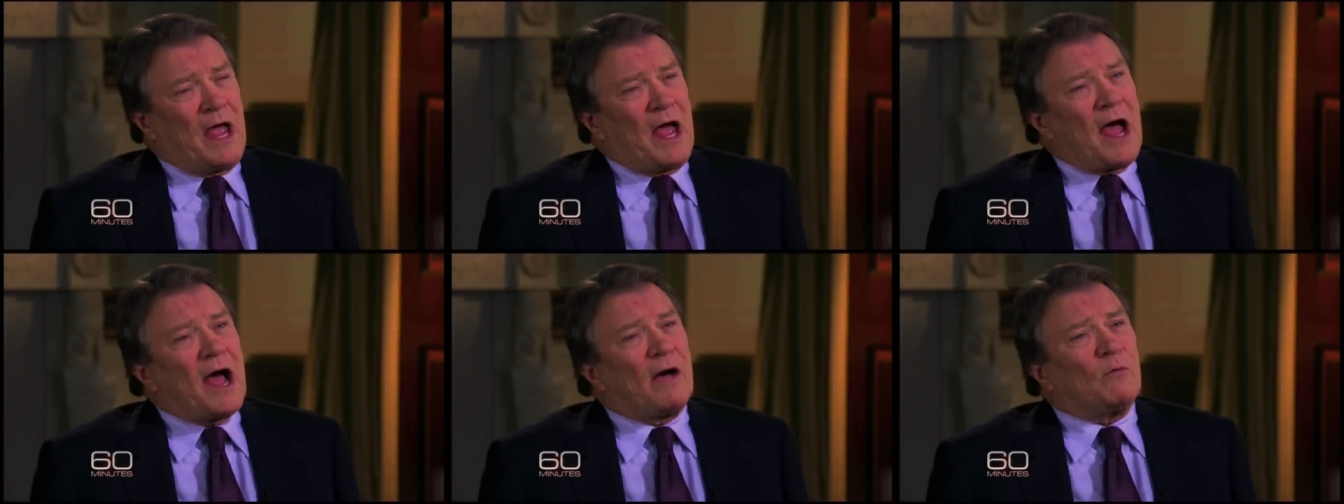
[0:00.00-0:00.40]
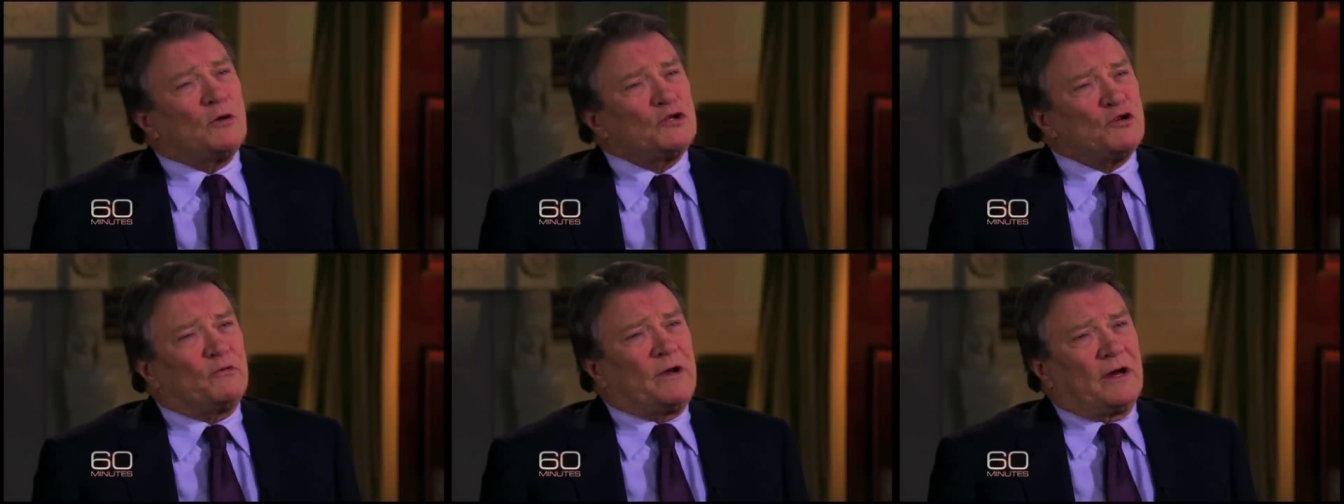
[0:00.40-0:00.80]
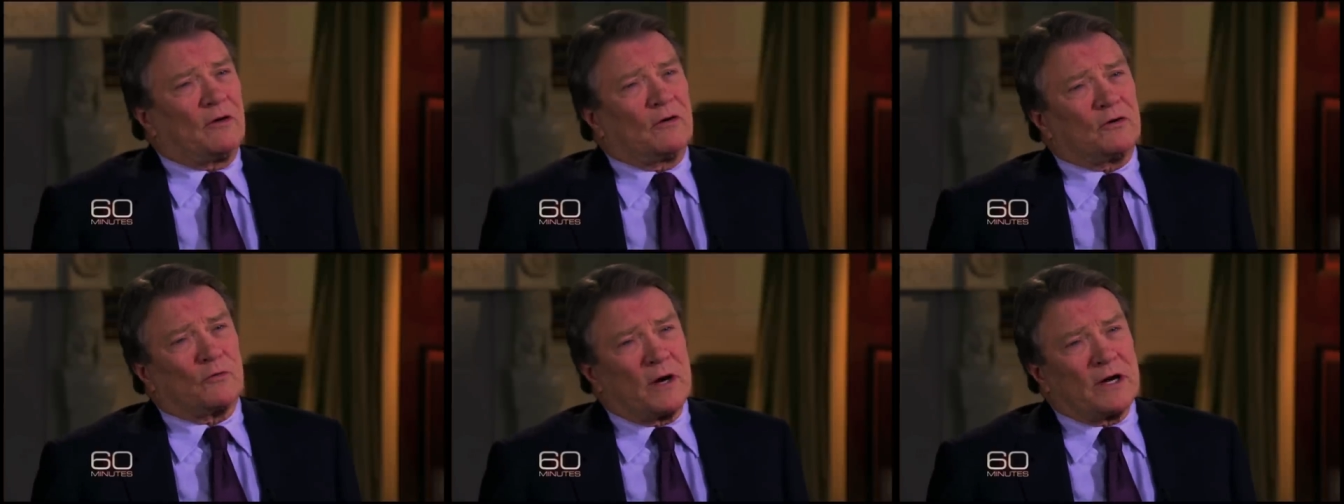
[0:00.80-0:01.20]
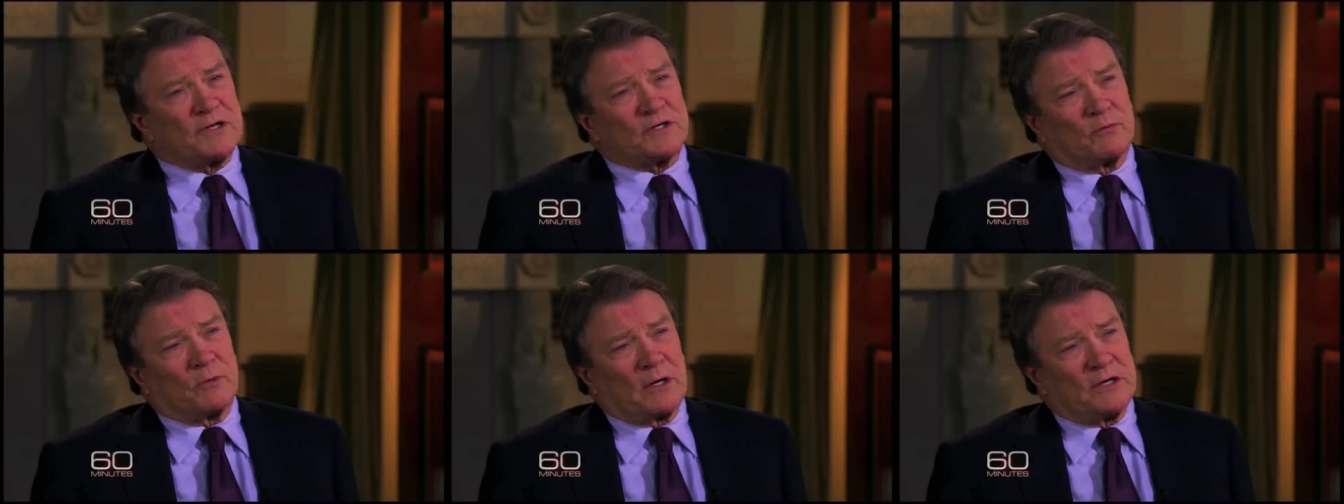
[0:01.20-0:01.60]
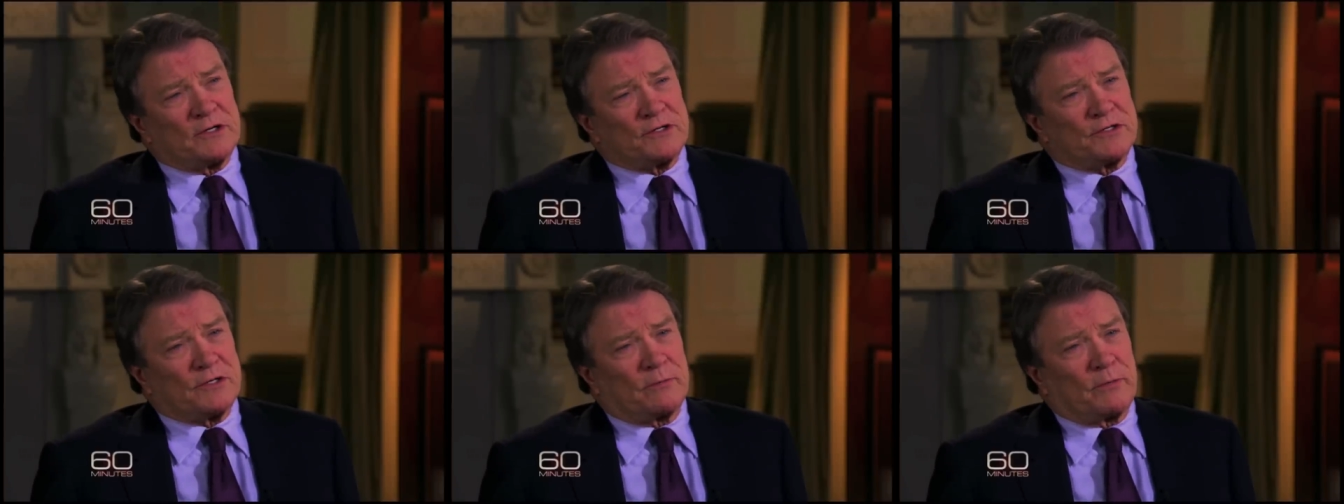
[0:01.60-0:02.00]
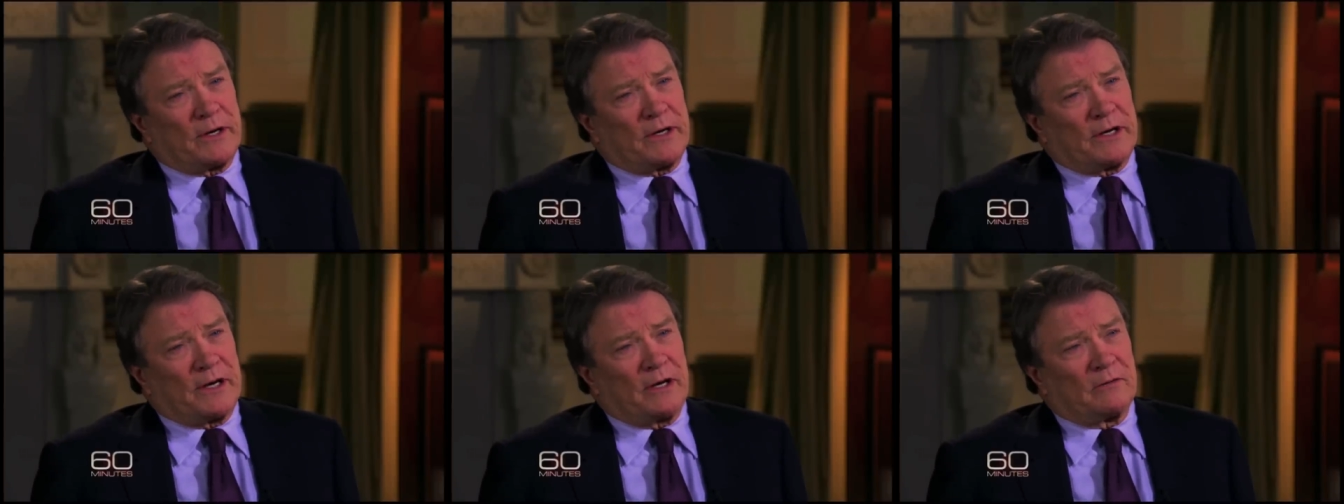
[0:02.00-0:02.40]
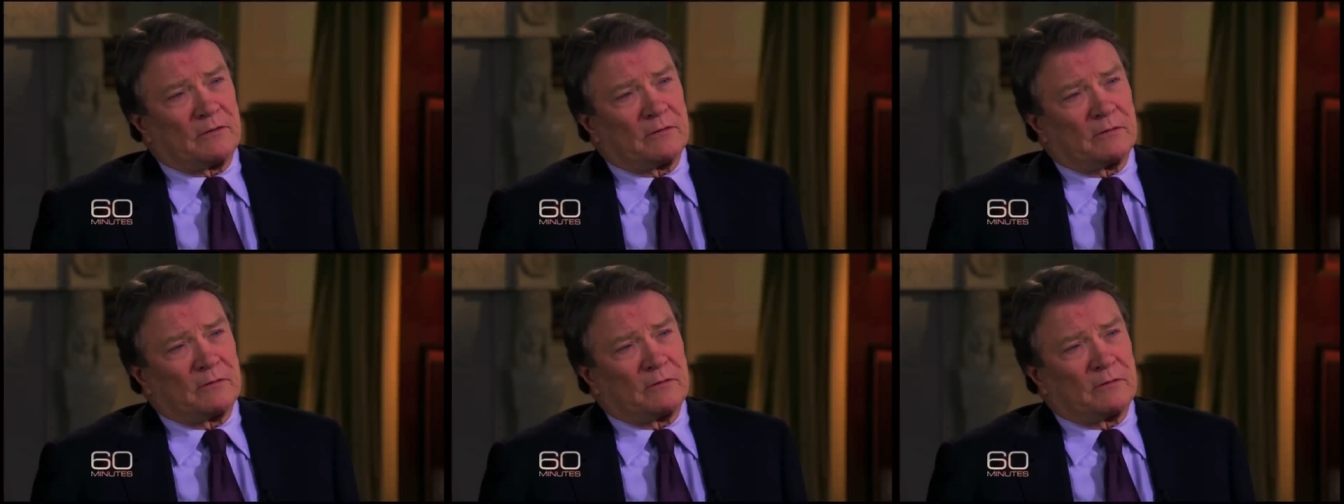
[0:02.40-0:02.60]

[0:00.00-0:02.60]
How would you characterize your relationship right now?